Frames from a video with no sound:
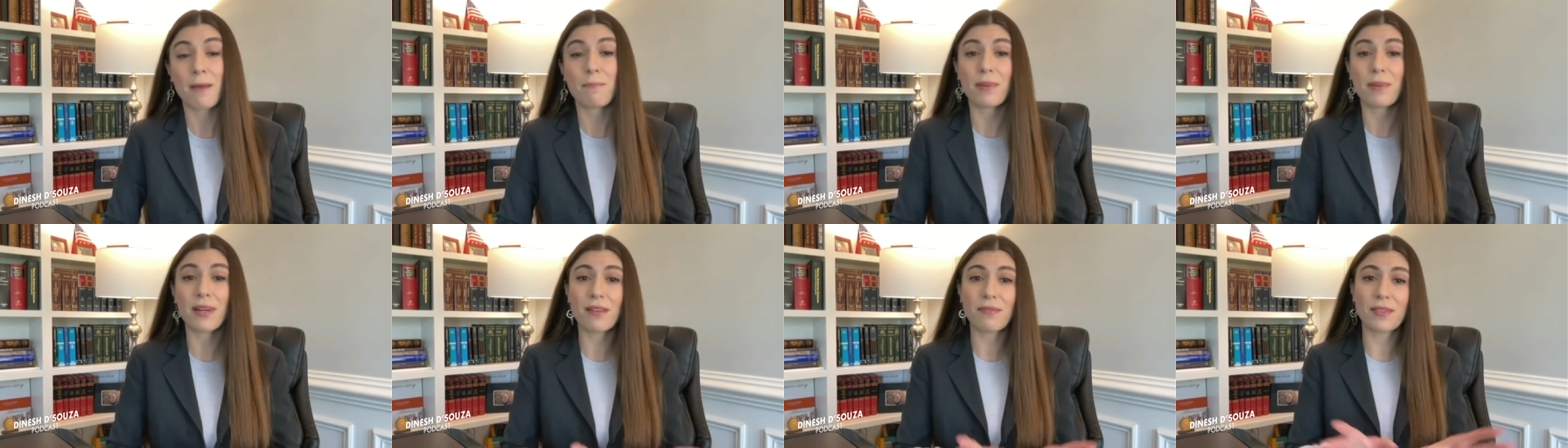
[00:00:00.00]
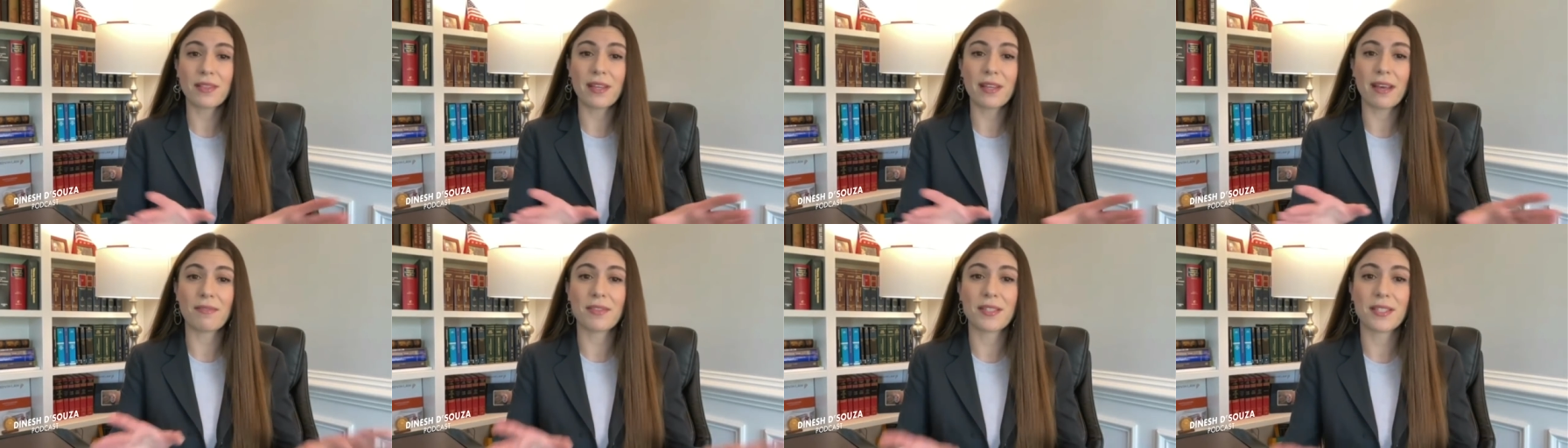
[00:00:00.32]
But
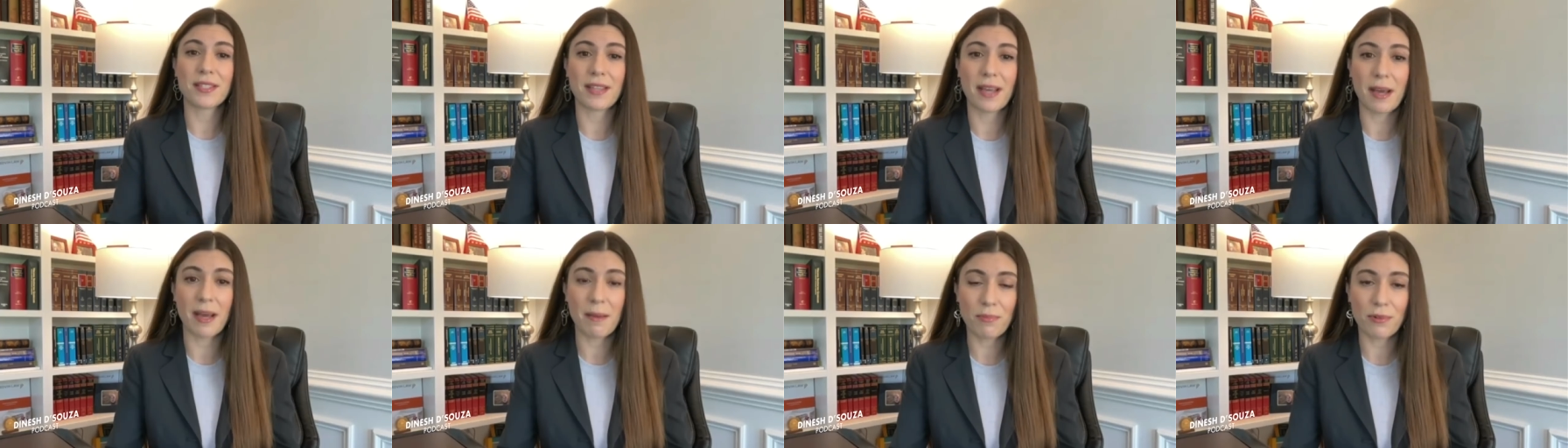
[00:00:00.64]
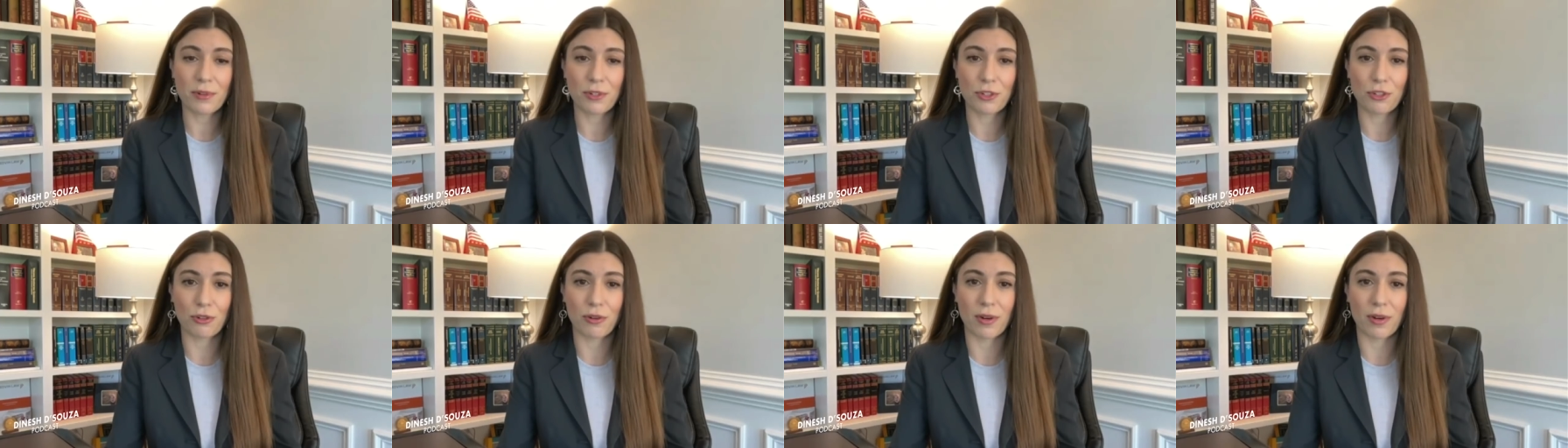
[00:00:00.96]
if they have
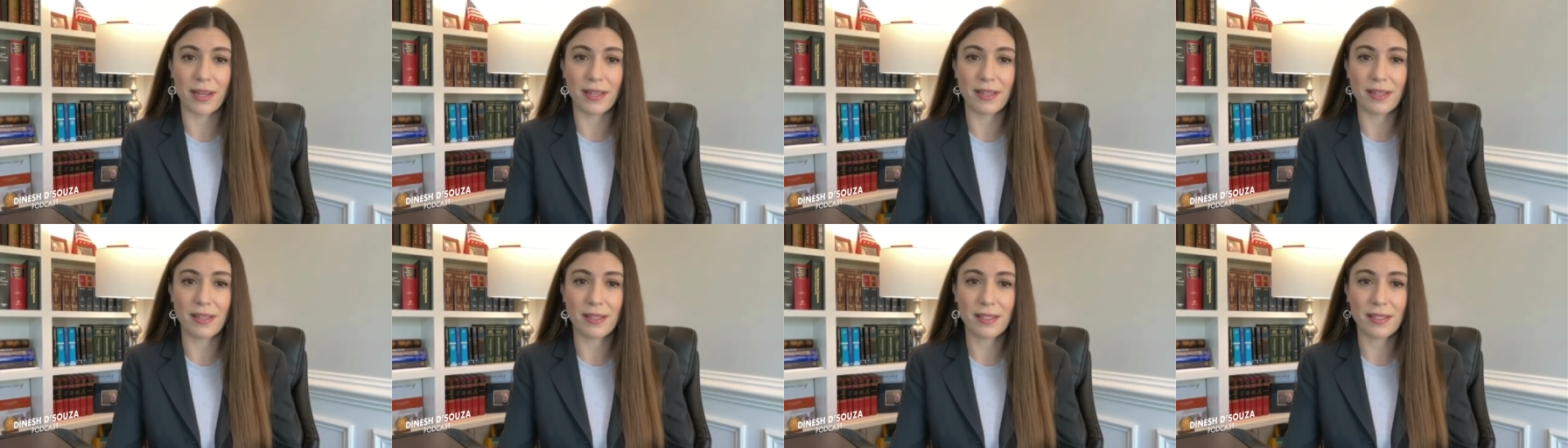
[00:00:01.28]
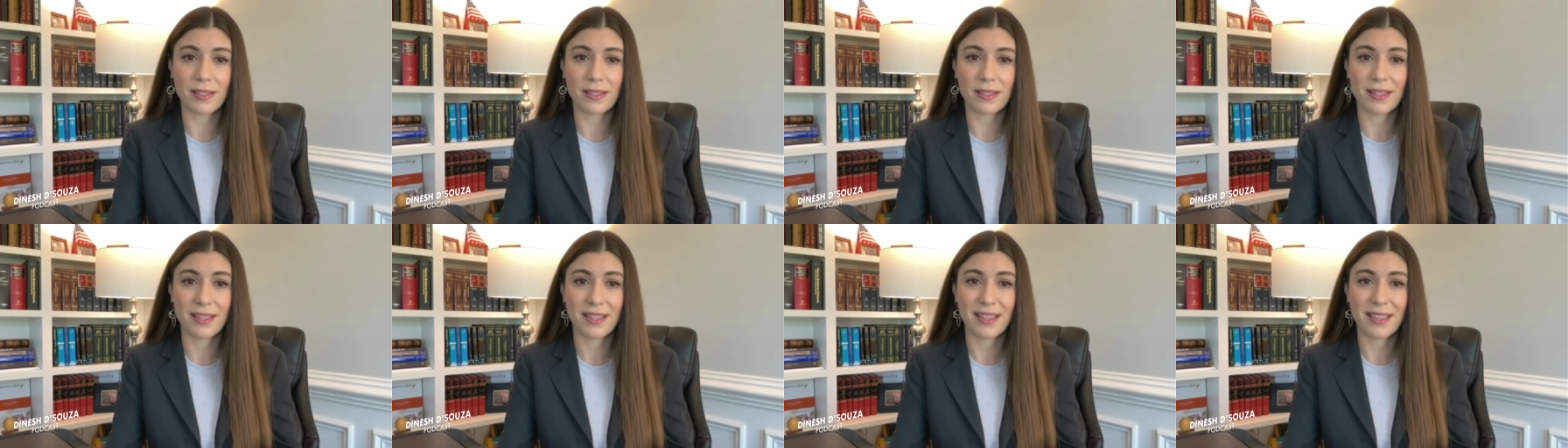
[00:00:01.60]
separate
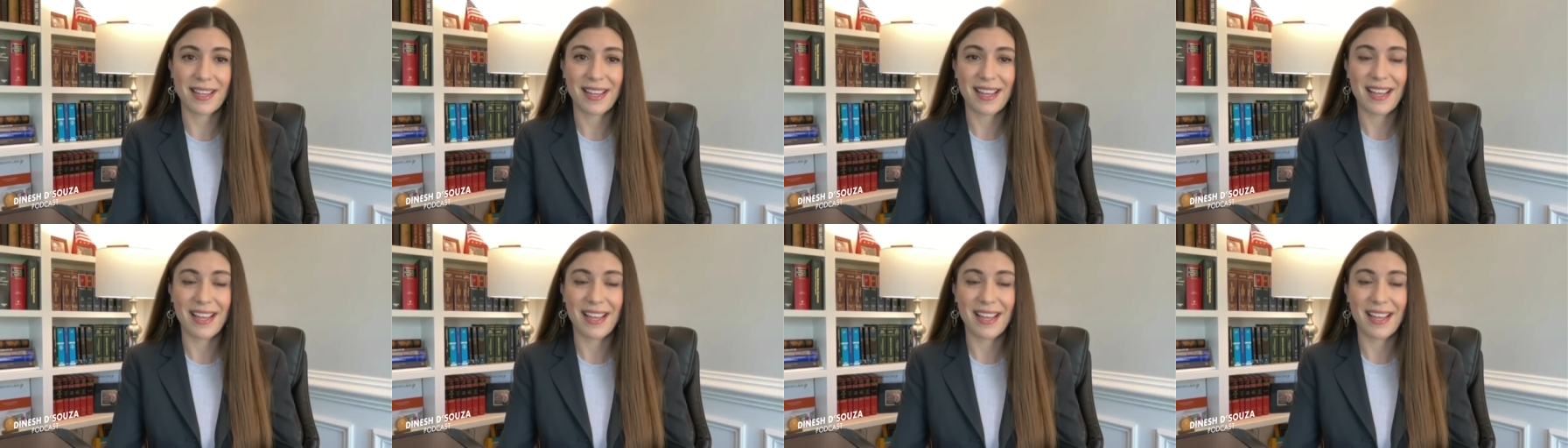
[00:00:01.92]
trials,